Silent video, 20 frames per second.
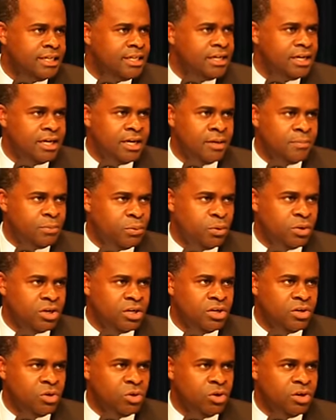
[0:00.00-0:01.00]

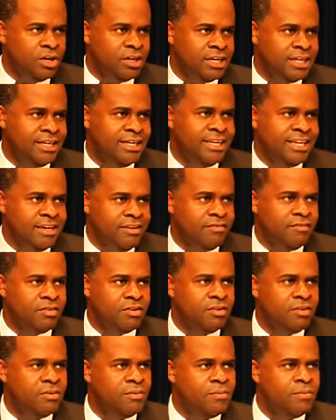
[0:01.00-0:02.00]
Oregon,
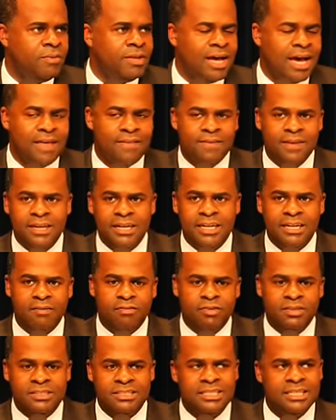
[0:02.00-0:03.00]
Denver. I think
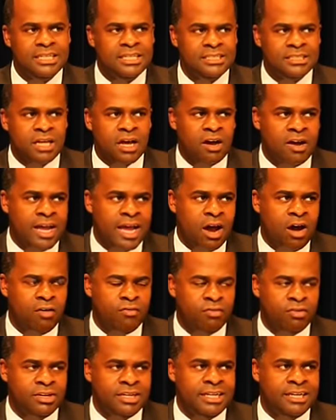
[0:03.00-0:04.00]
different cities
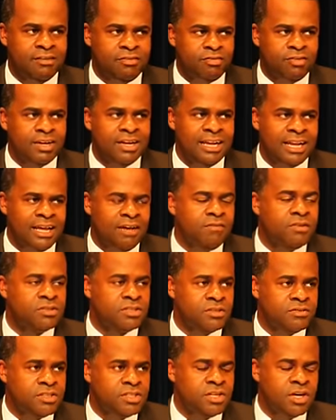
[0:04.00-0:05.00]
offer different levels
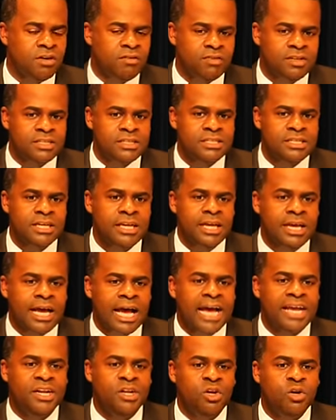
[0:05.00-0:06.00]
of service.
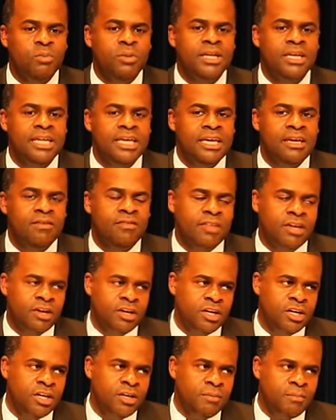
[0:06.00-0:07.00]
I do believe they're
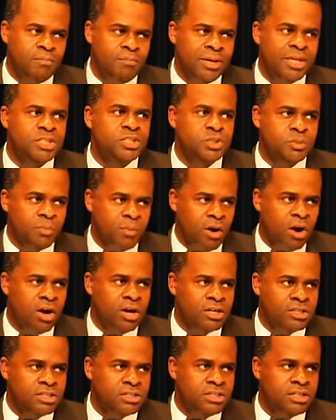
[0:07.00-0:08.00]
good
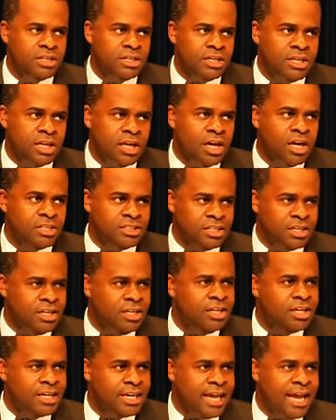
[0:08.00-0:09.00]
benchmarks to
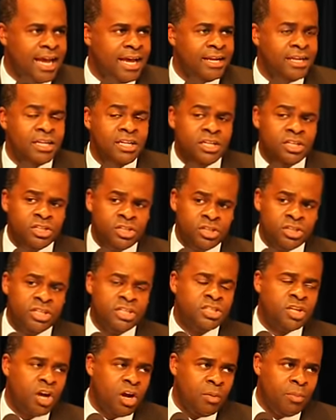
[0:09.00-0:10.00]
look at to
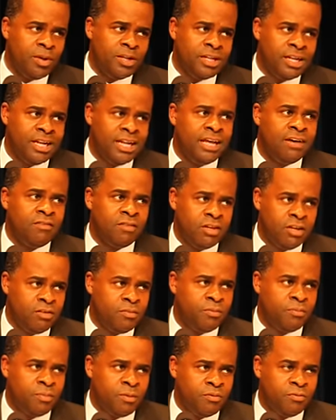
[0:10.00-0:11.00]
determine the level
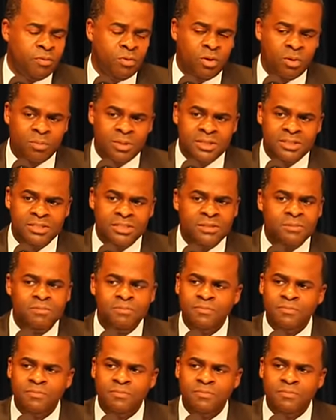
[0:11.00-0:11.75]
of performance,